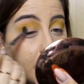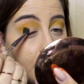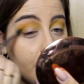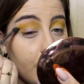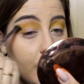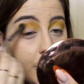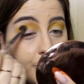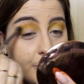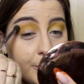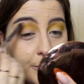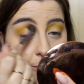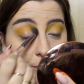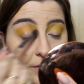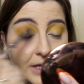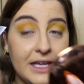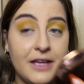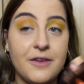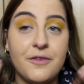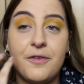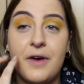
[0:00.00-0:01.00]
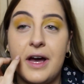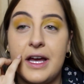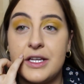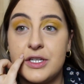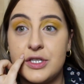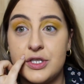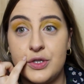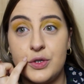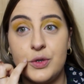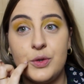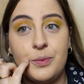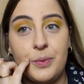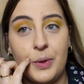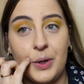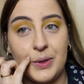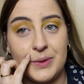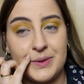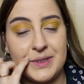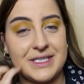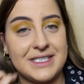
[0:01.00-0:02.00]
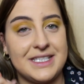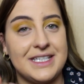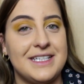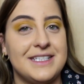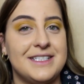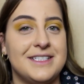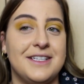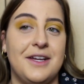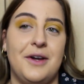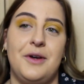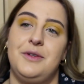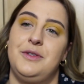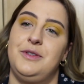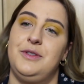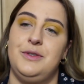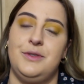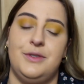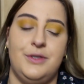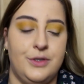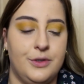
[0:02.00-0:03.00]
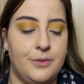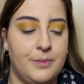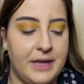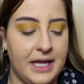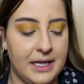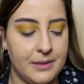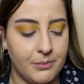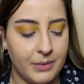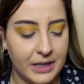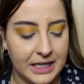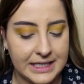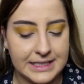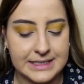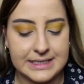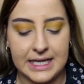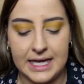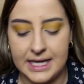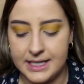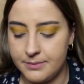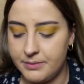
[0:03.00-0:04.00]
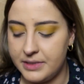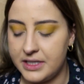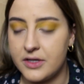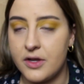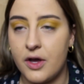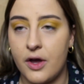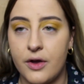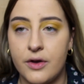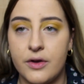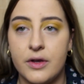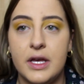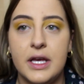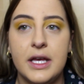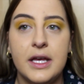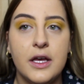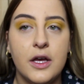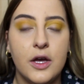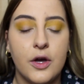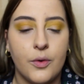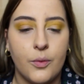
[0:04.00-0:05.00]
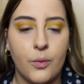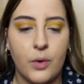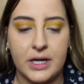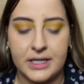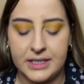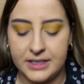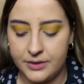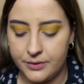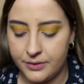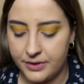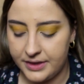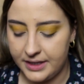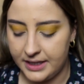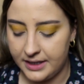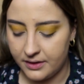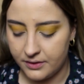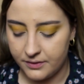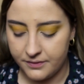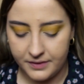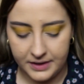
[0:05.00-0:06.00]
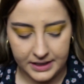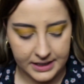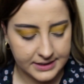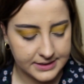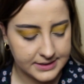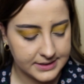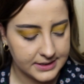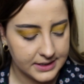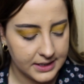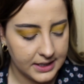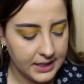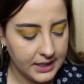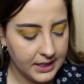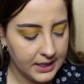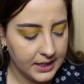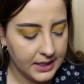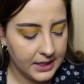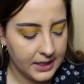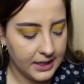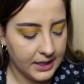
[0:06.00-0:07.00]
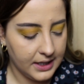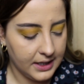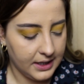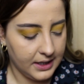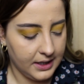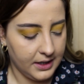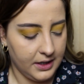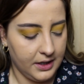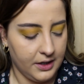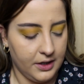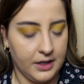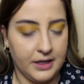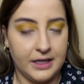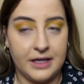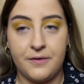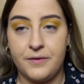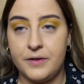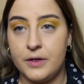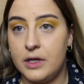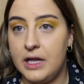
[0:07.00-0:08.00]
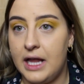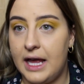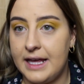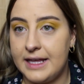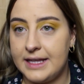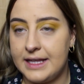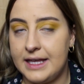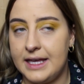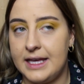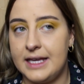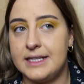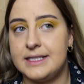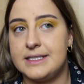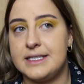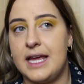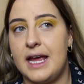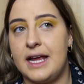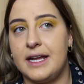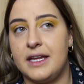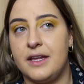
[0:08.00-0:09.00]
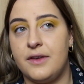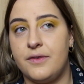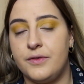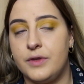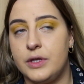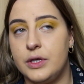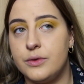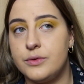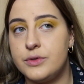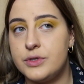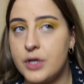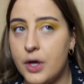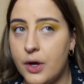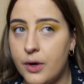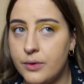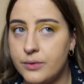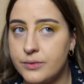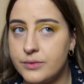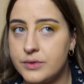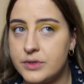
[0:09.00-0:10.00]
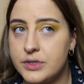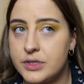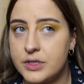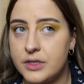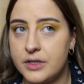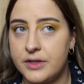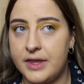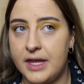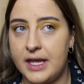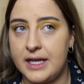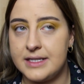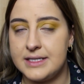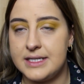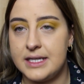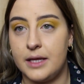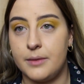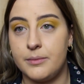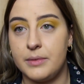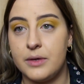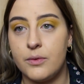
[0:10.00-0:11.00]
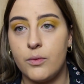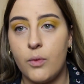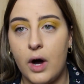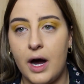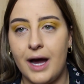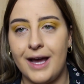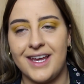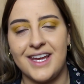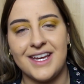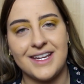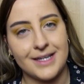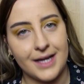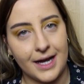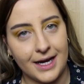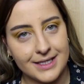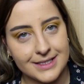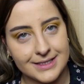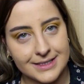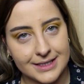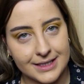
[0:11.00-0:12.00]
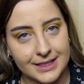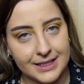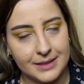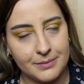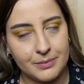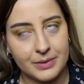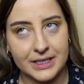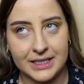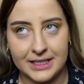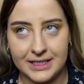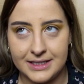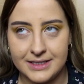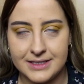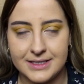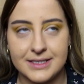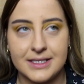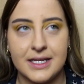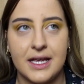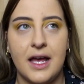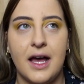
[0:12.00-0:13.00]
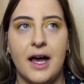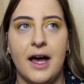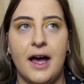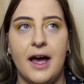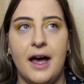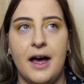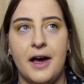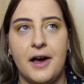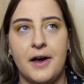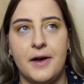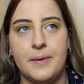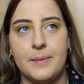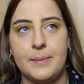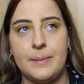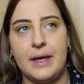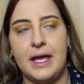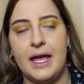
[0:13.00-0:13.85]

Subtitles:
But if I do post it on YouTube, then please let me know what you think of it. If you like it, and if you don't, then tell me why nicely, please. And